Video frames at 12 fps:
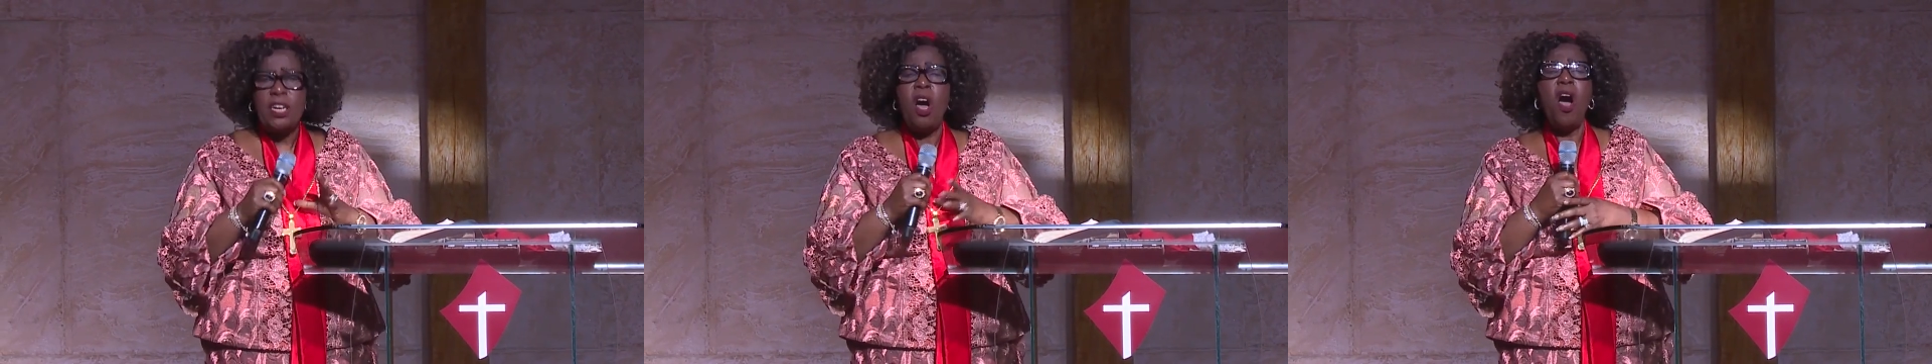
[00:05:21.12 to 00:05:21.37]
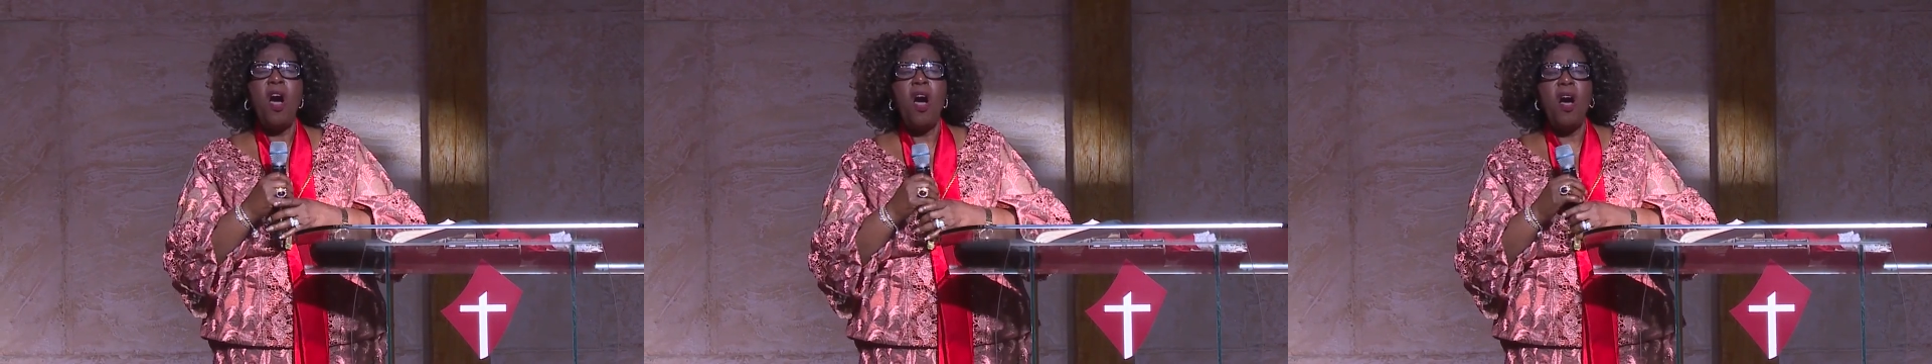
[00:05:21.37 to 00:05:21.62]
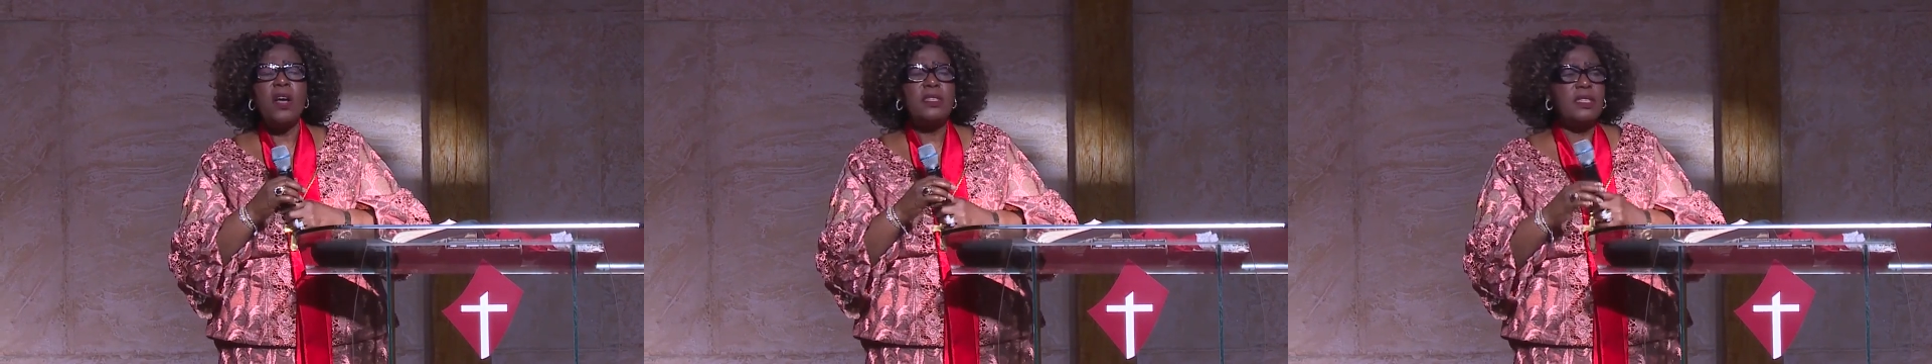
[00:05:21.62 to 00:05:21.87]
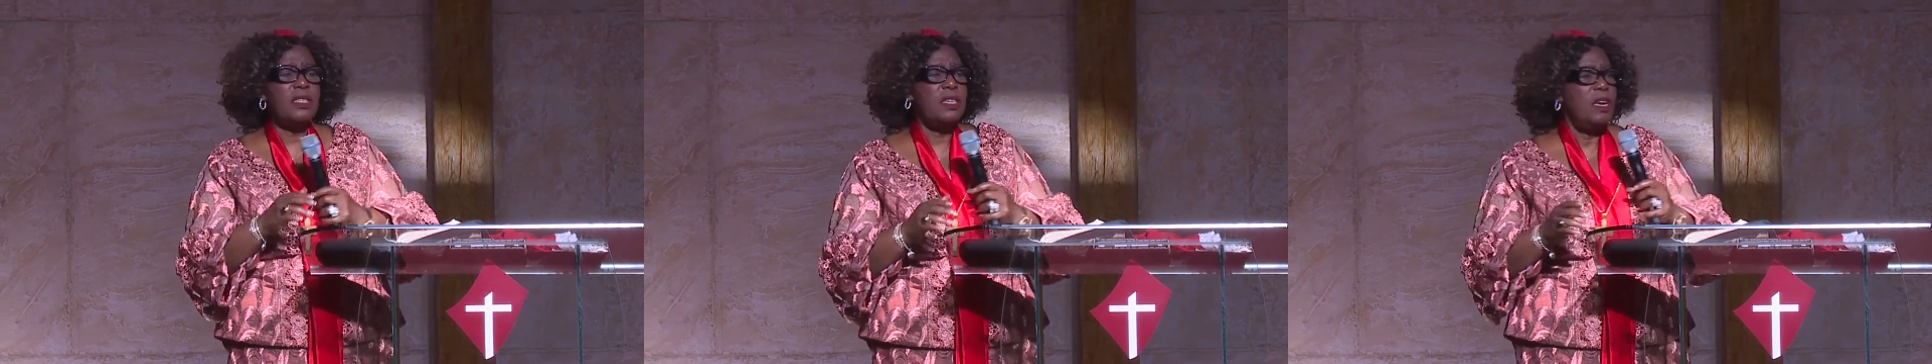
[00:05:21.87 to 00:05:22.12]

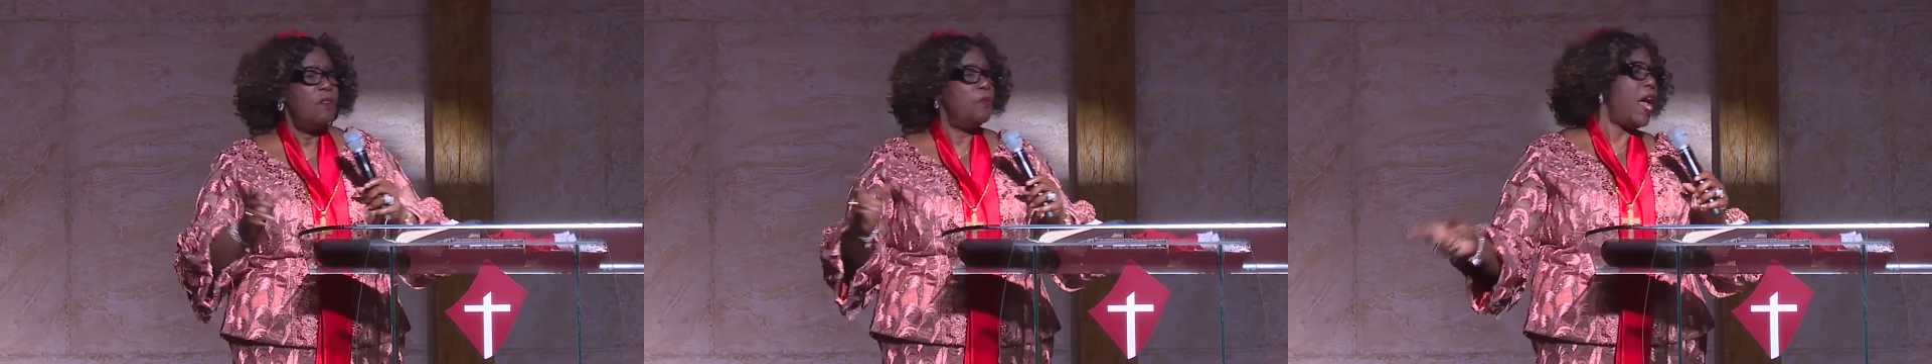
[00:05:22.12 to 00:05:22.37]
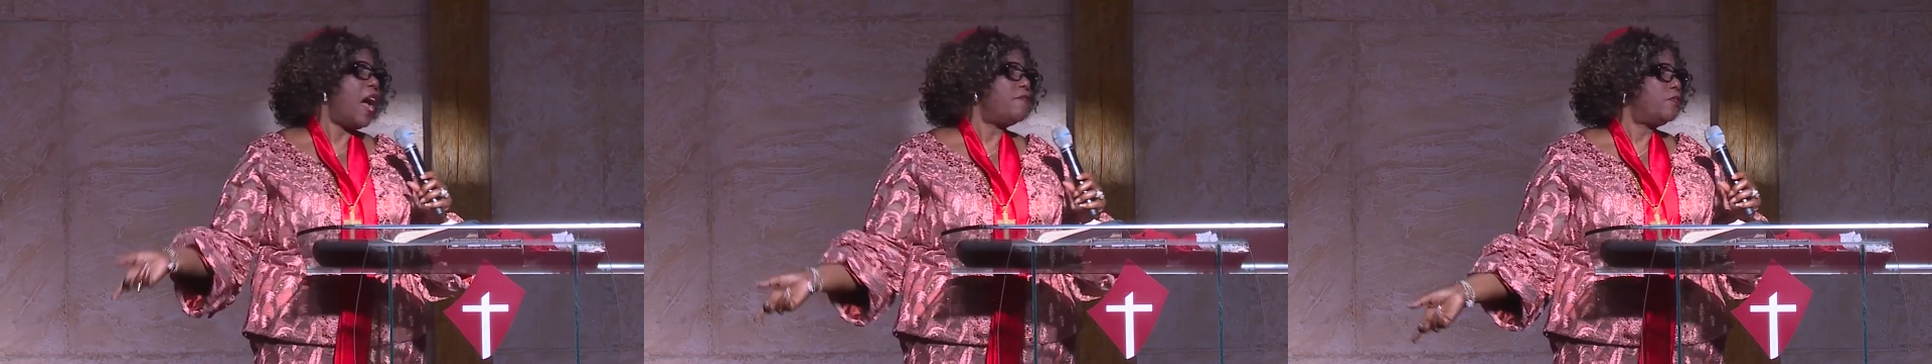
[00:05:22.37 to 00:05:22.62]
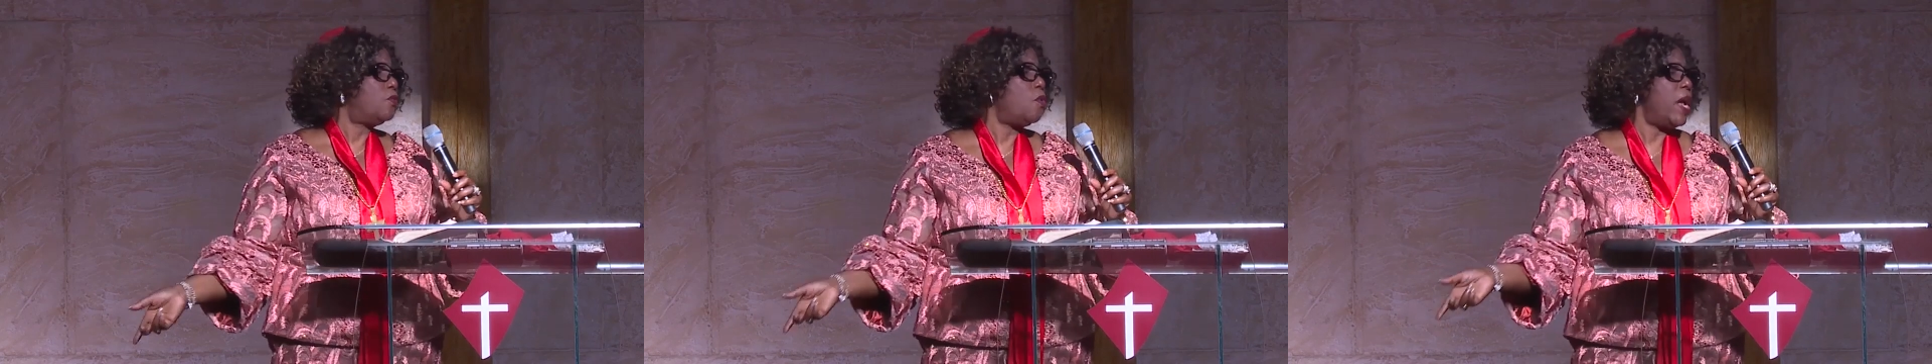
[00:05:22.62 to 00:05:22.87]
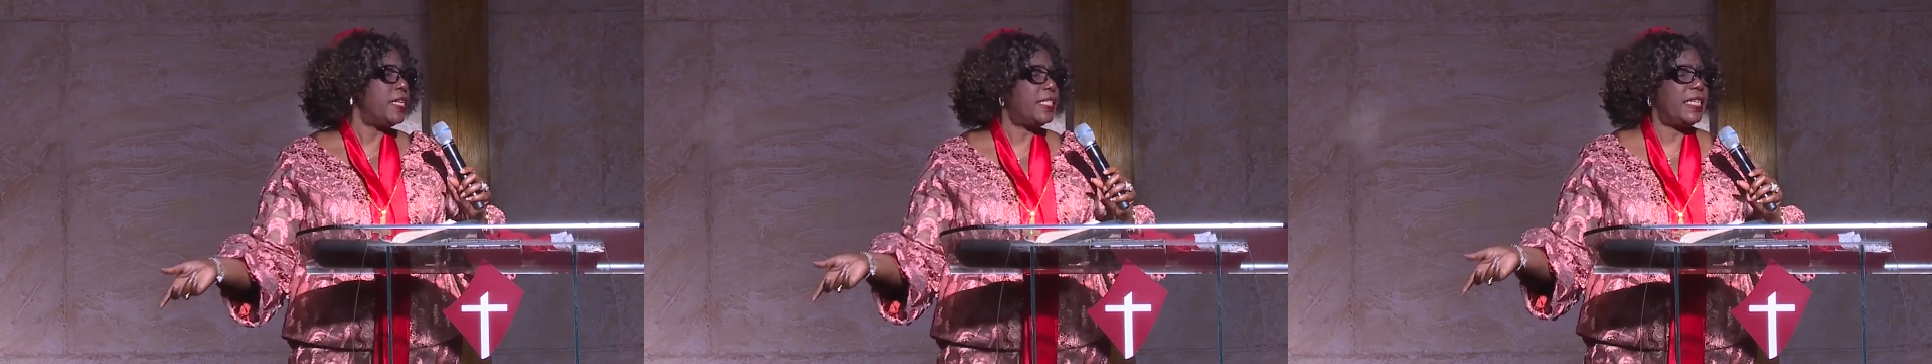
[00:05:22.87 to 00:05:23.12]
because we have
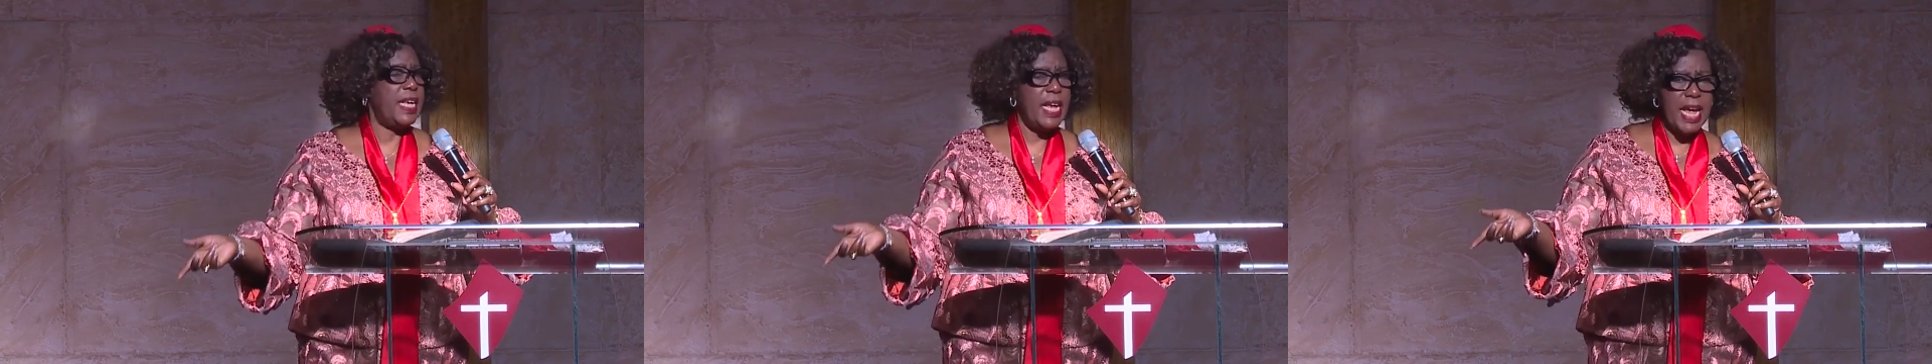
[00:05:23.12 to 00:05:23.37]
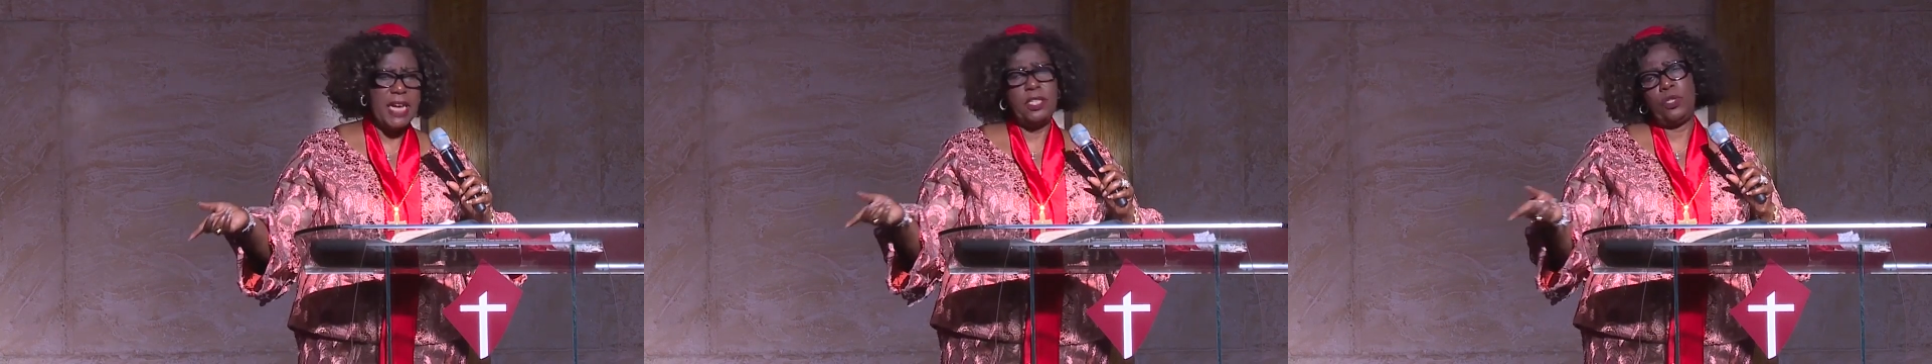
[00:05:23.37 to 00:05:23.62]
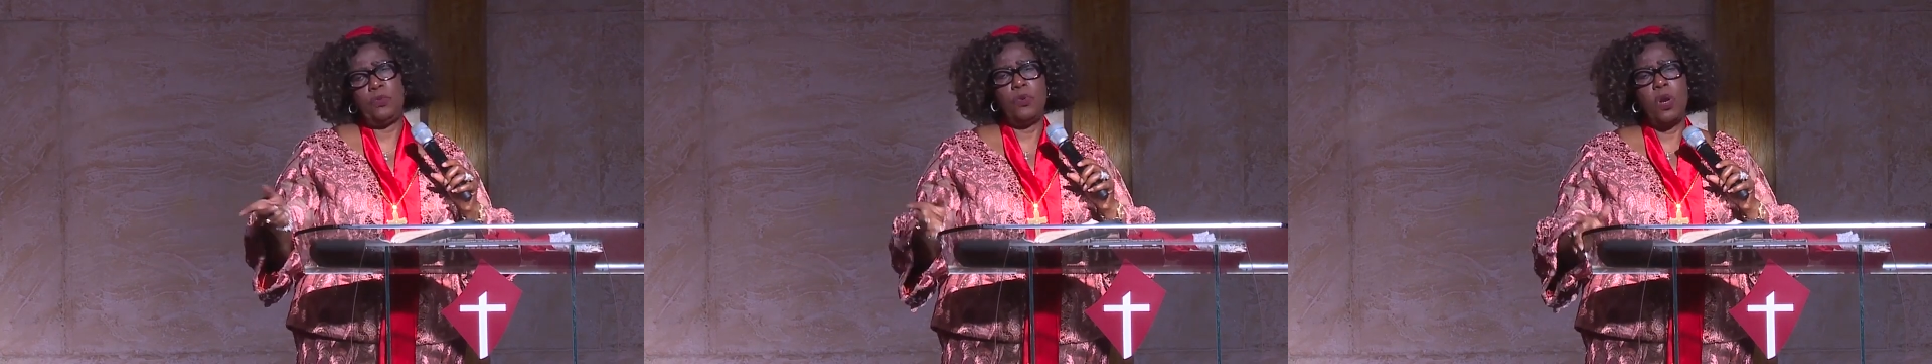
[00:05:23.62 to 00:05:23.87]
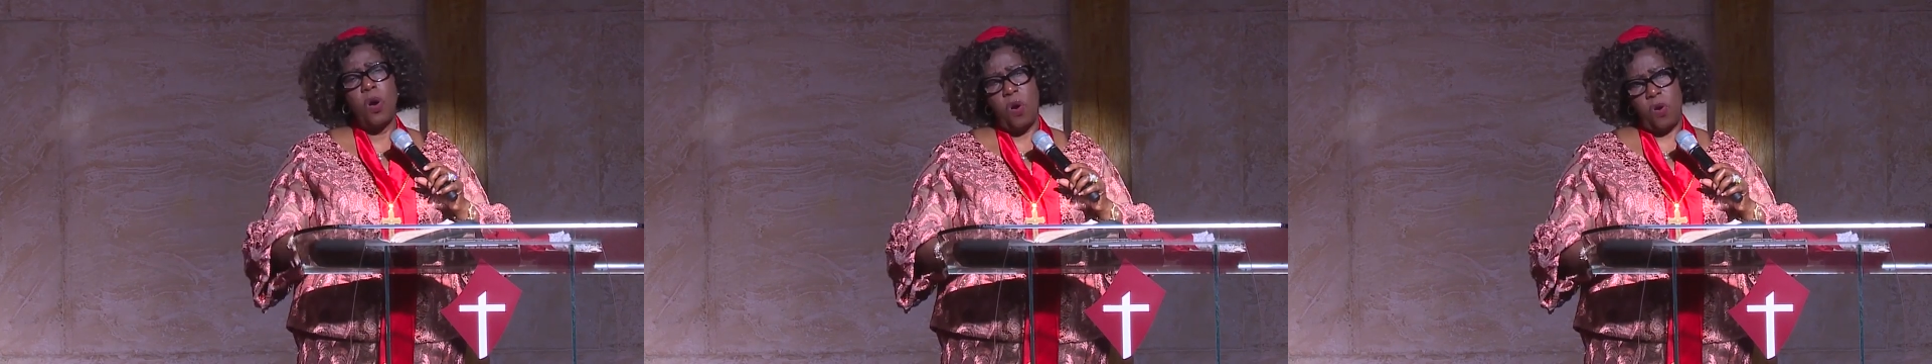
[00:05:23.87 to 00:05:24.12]
dwelt here
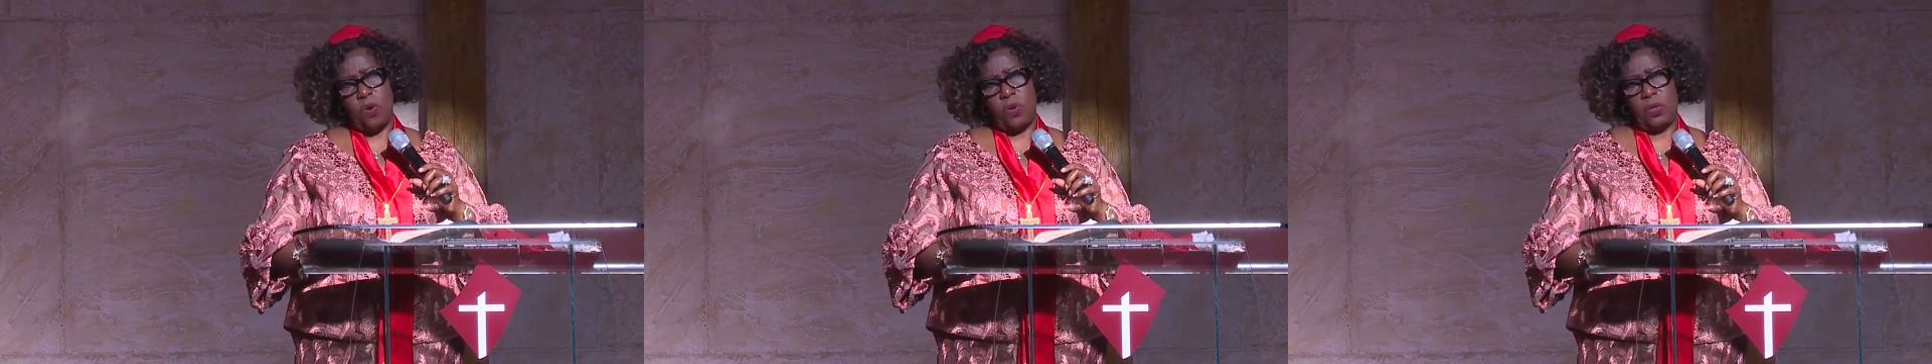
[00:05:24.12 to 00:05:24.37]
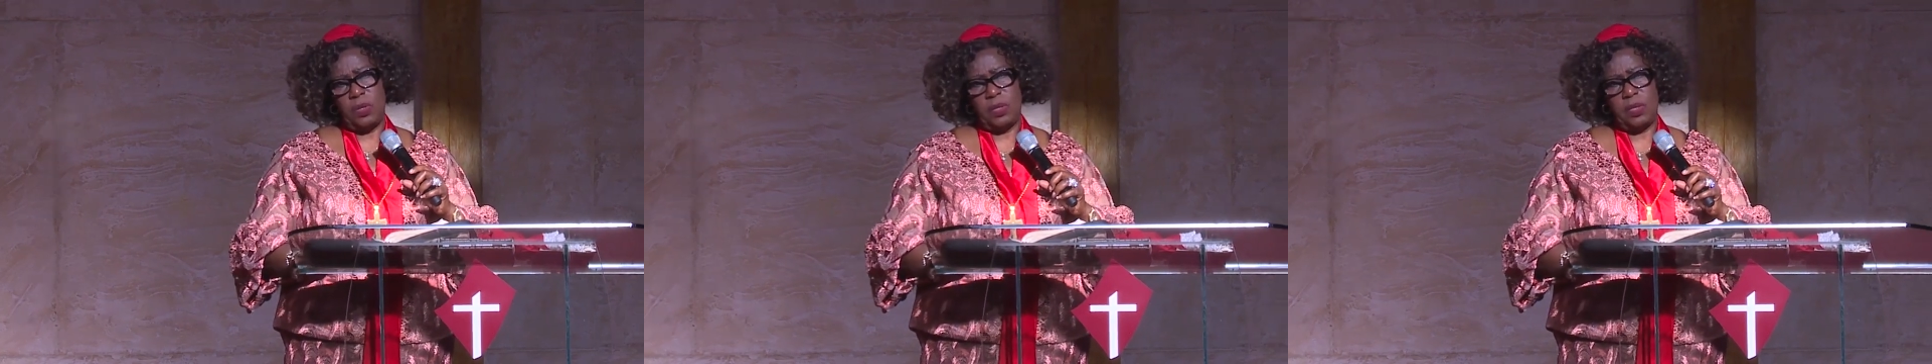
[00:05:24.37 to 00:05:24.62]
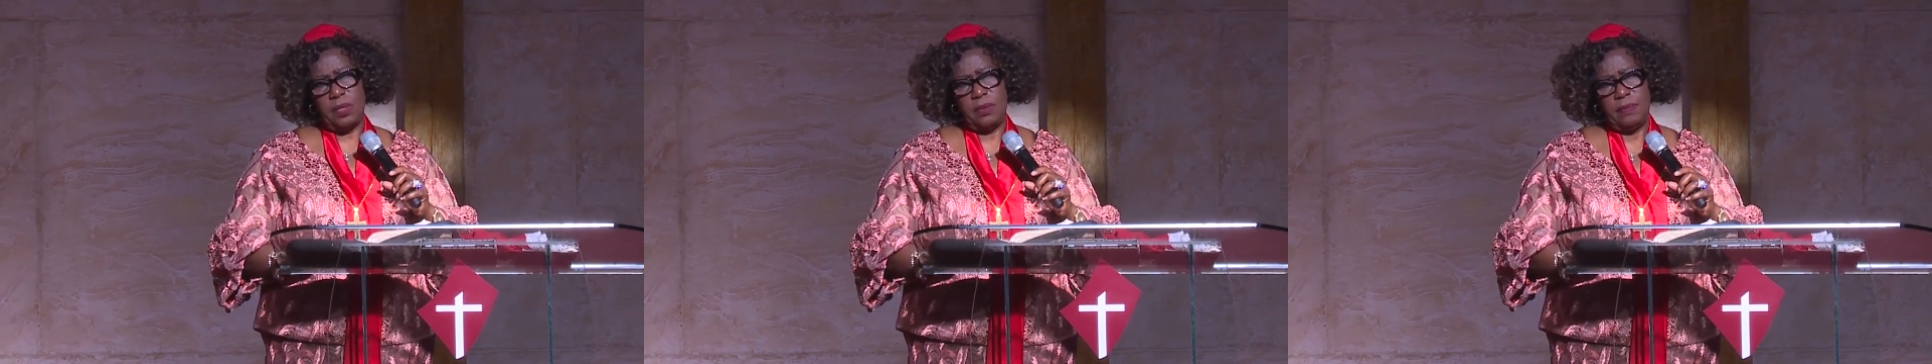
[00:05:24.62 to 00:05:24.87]
too long."